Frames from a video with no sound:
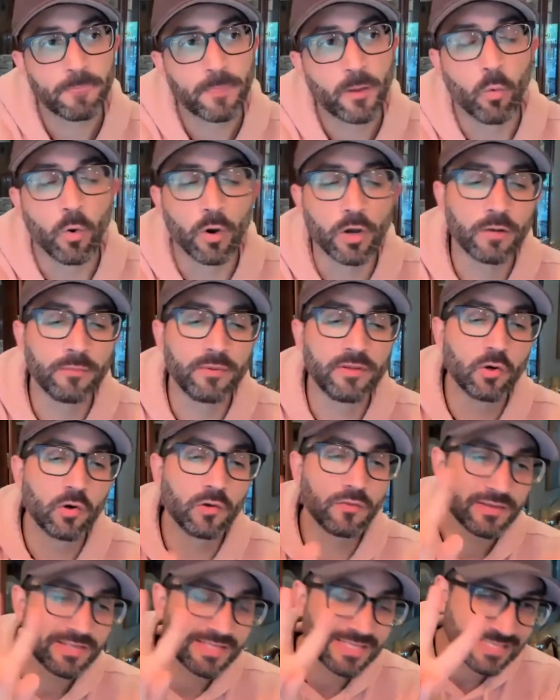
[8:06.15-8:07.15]
we're going to be
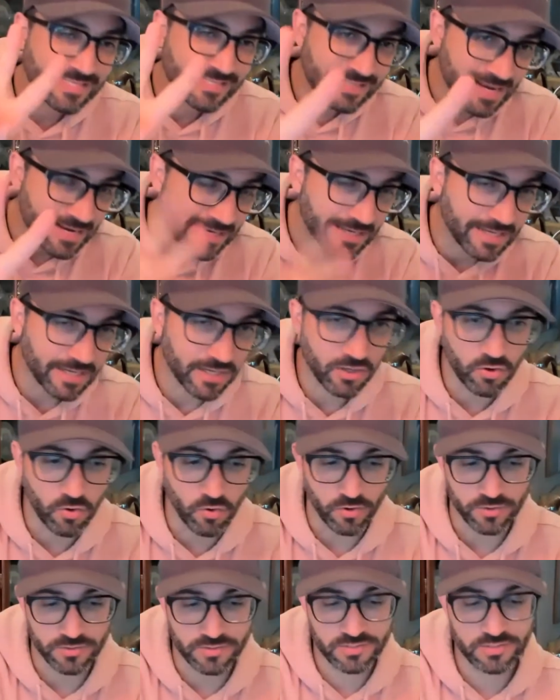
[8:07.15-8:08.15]
doing the second
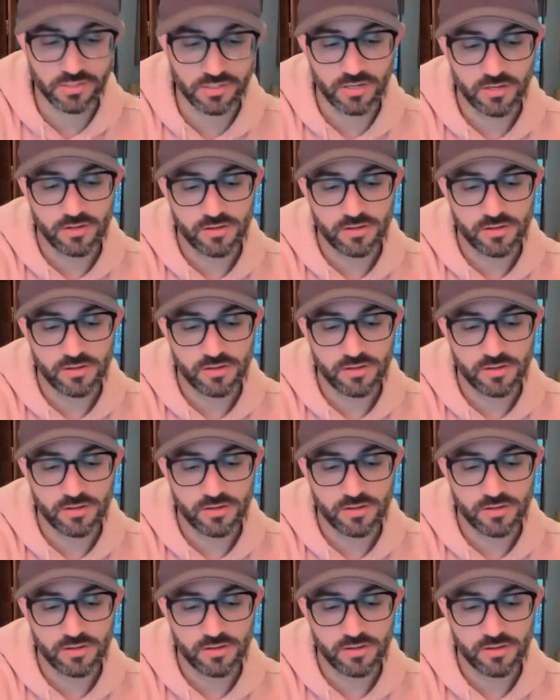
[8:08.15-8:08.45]
course